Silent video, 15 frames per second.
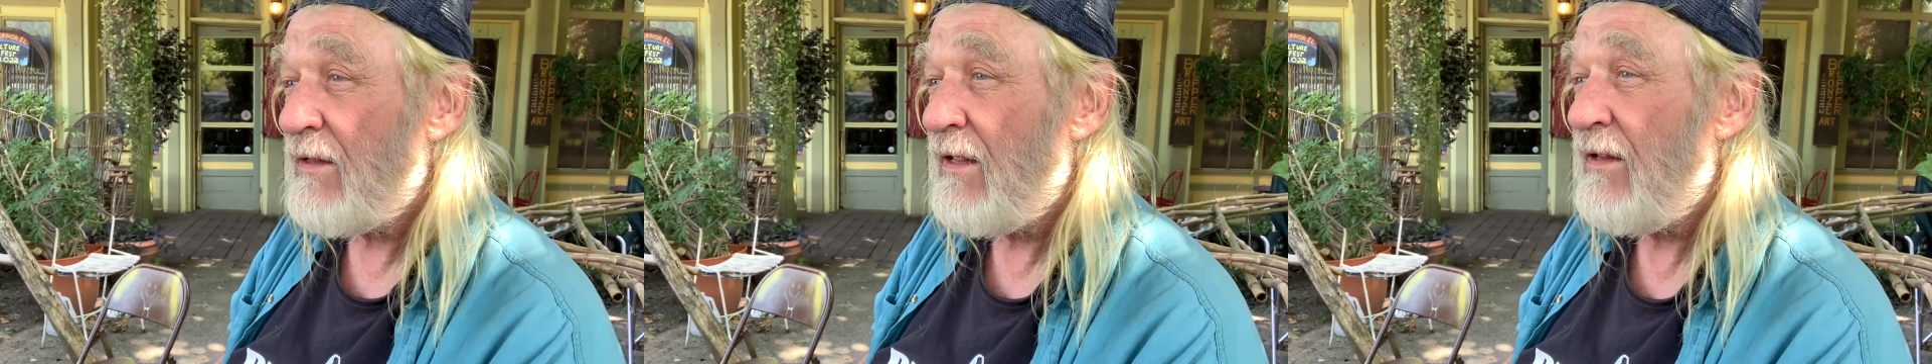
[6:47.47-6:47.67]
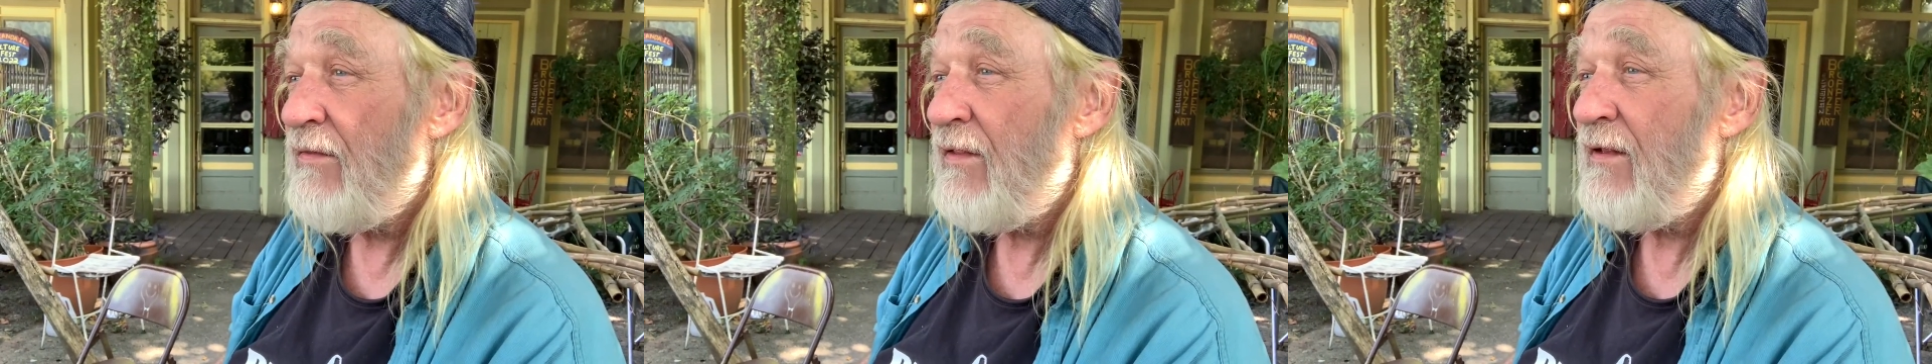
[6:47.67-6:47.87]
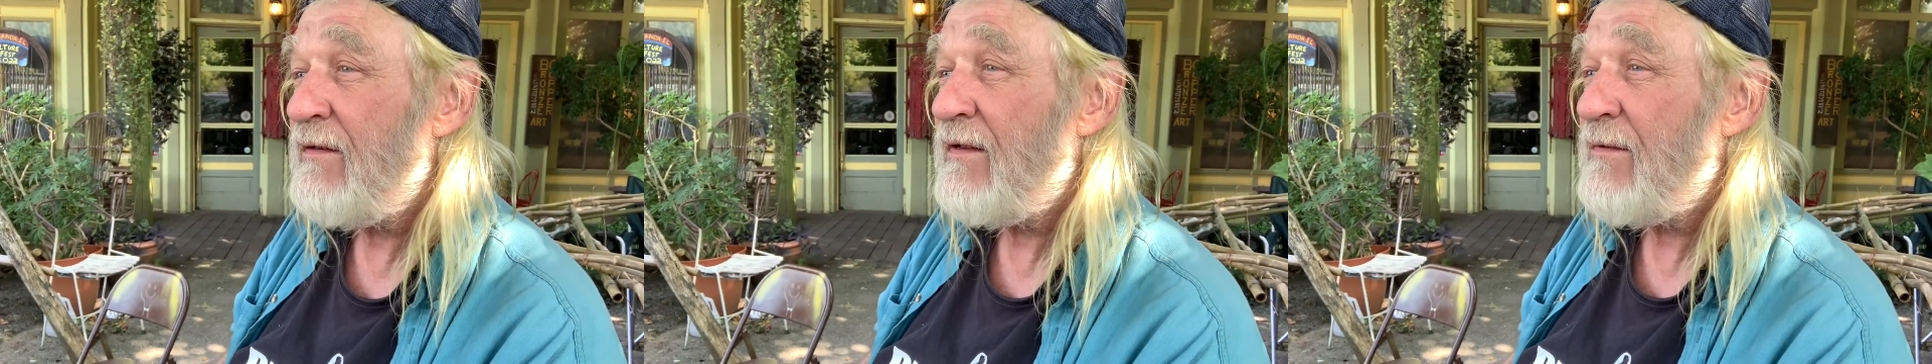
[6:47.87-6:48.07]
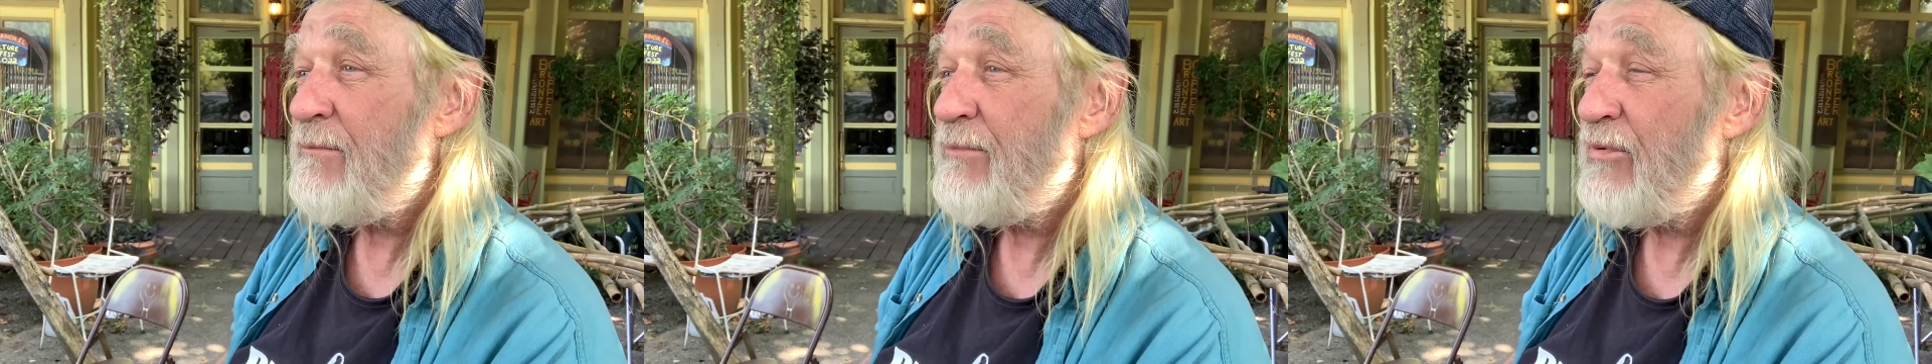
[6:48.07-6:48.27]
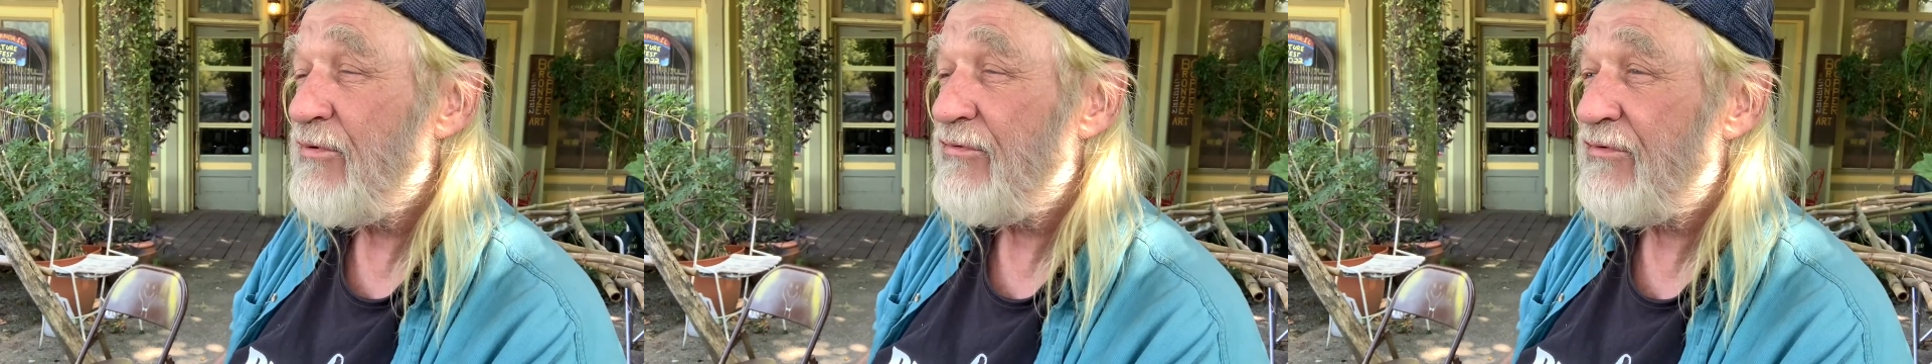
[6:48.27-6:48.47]
And then they
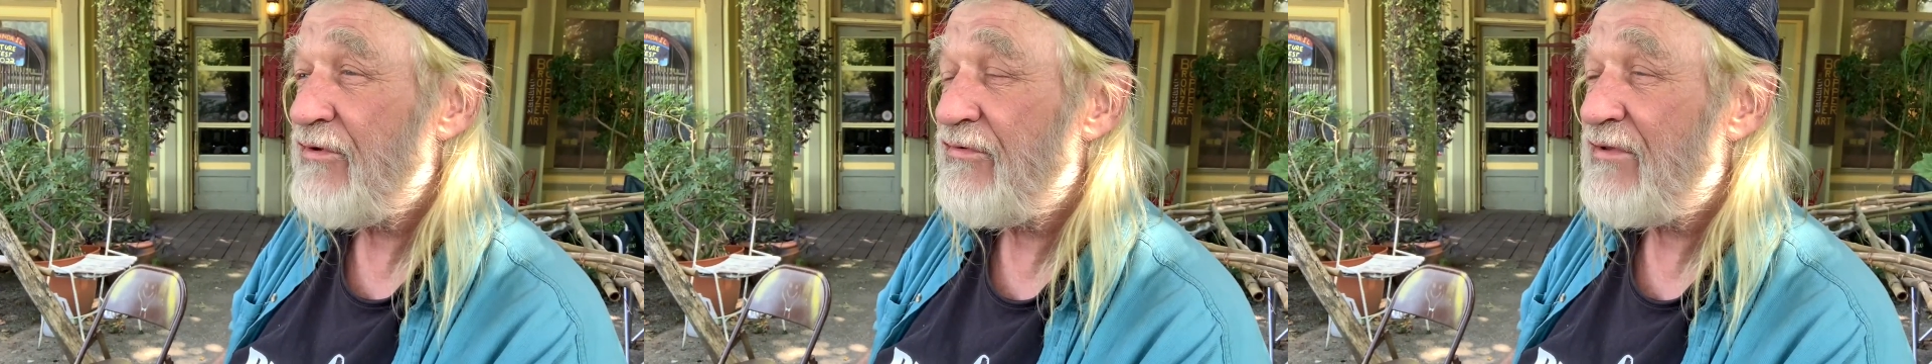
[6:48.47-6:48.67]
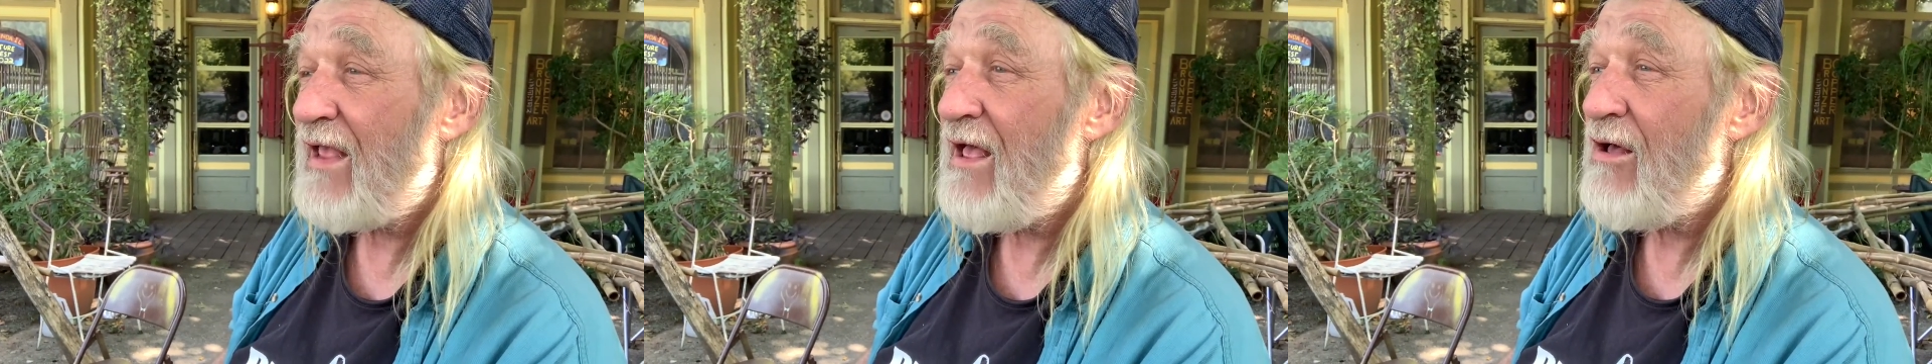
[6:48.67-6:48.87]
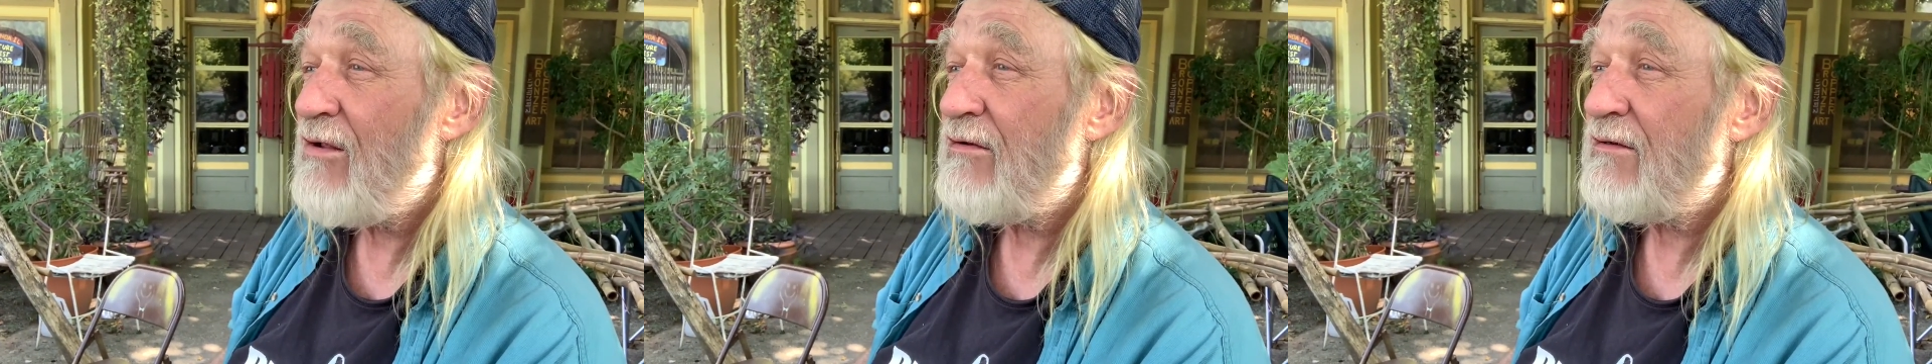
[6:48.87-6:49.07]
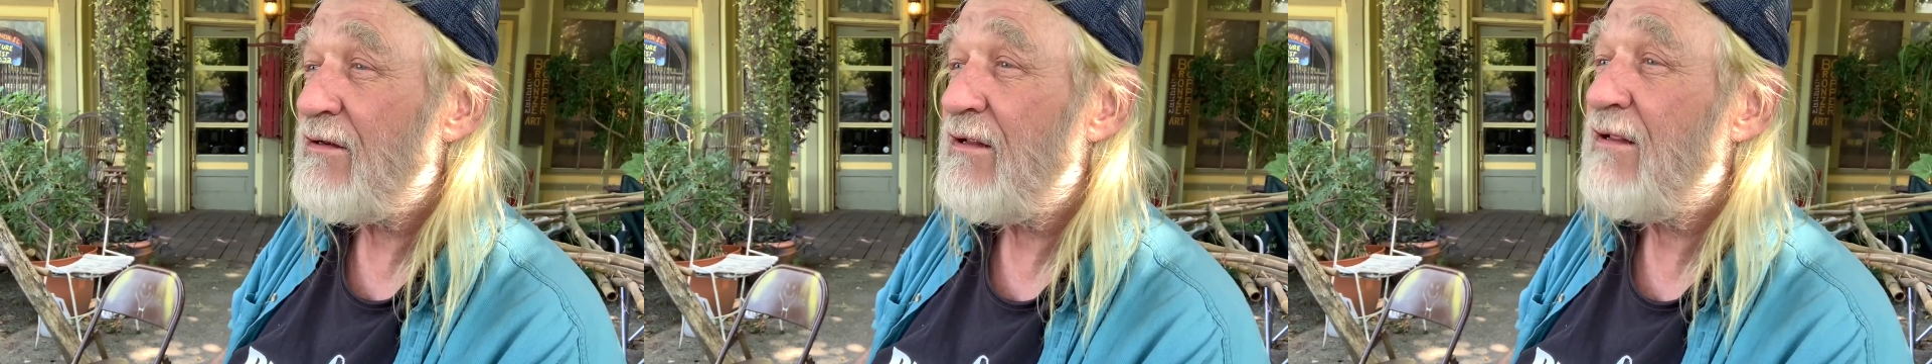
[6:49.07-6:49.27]
pushed us out